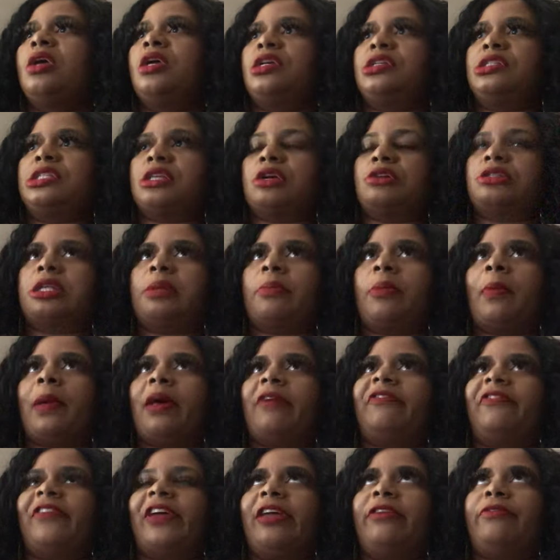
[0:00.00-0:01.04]
So some of my
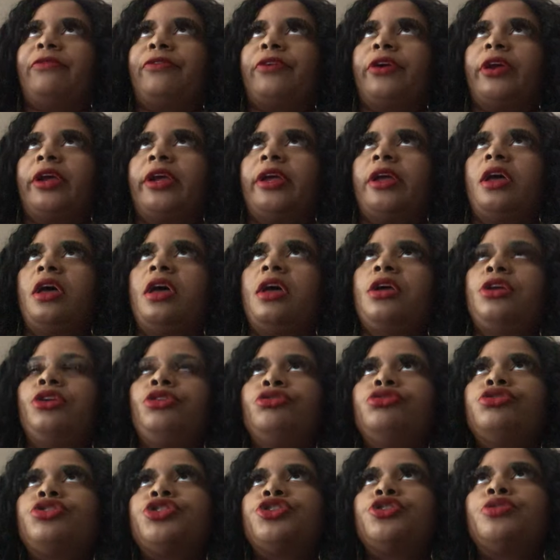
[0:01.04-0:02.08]
favorite
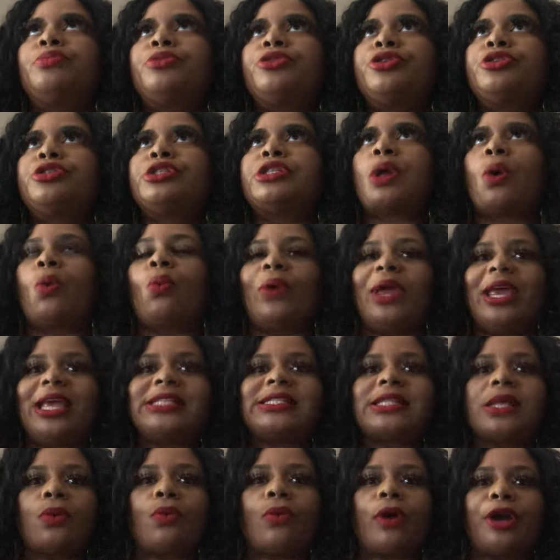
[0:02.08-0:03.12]
YouTubers,
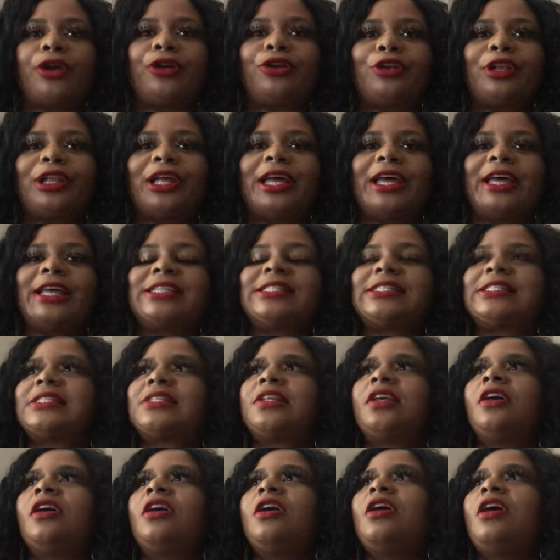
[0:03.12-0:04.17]
Wigs and Wonderlust,
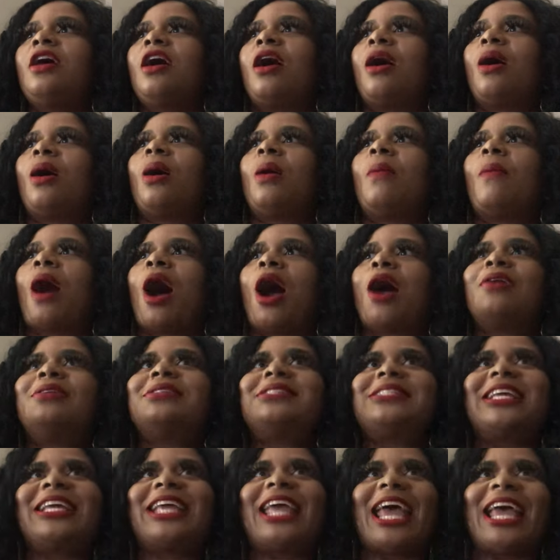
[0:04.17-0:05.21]

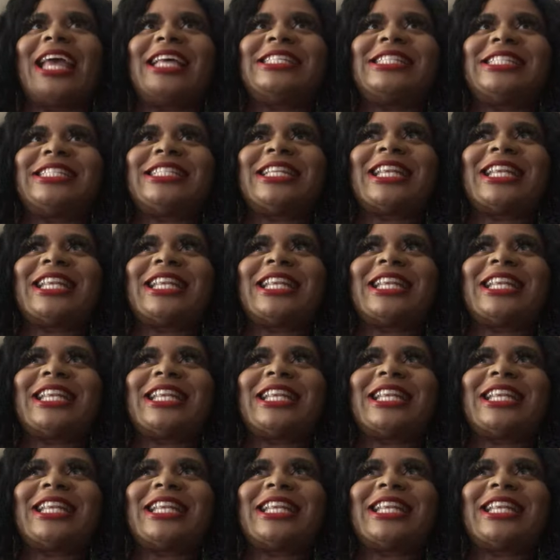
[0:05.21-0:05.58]
Hearts and Cakes